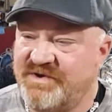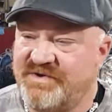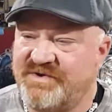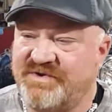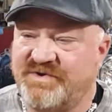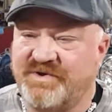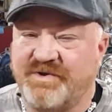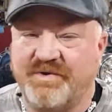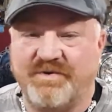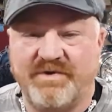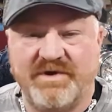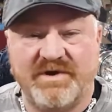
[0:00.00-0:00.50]

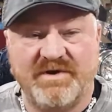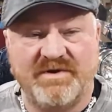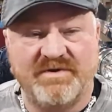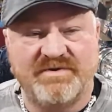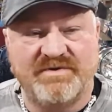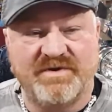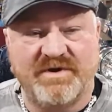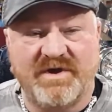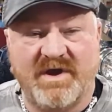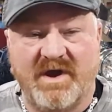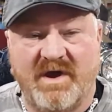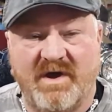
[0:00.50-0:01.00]
2 years
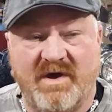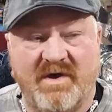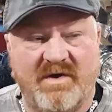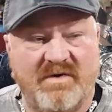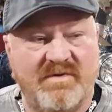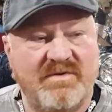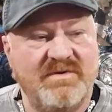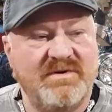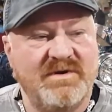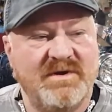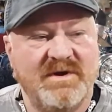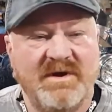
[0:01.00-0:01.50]
ago,
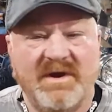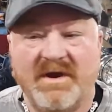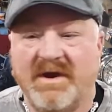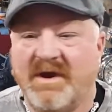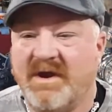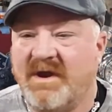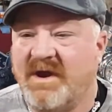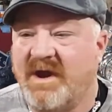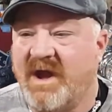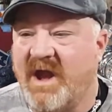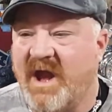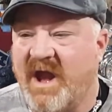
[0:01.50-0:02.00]

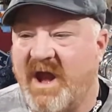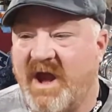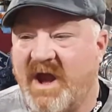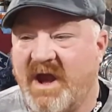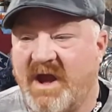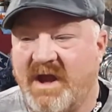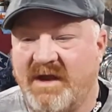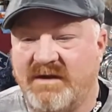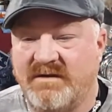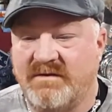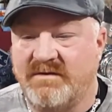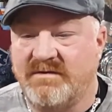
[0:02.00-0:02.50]

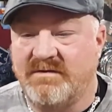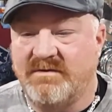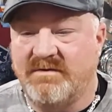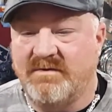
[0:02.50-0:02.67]
and